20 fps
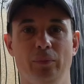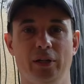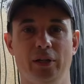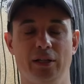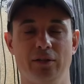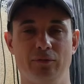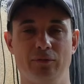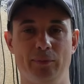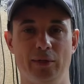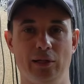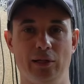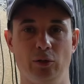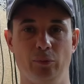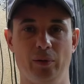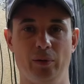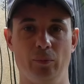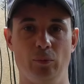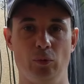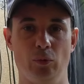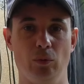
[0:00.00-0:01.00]
but it gives me a little
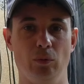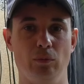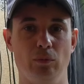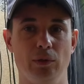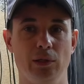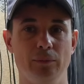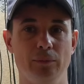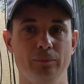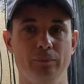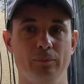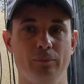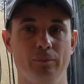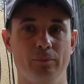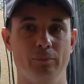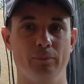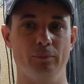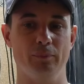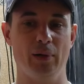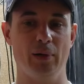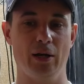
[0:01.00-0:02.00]
bit more um,
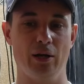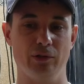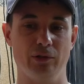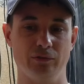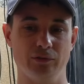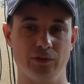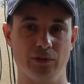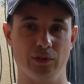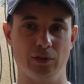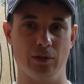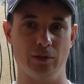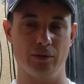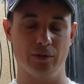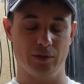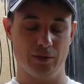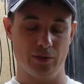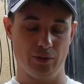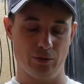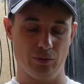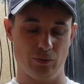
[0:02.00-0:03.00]
power with
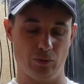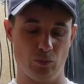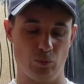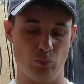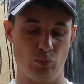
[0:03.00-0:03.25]
regards to